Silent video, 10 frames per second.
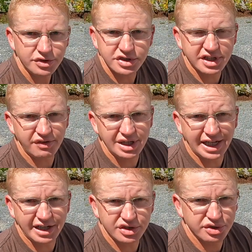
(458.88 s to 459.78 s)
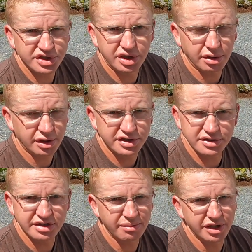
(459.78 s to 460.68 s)
Just giving you that extra security
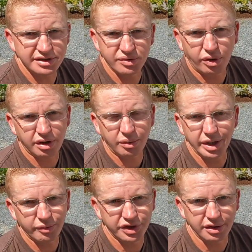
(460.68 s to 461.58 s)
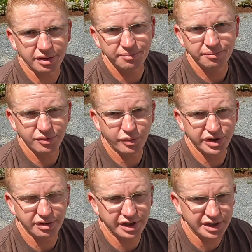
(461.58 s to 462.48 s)
so somebody doesn't walk away with your
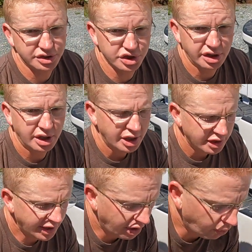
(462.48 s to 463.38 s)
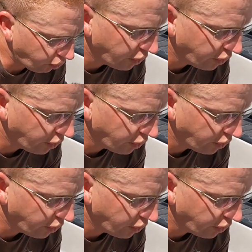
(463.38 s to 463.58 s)
hitch. Now,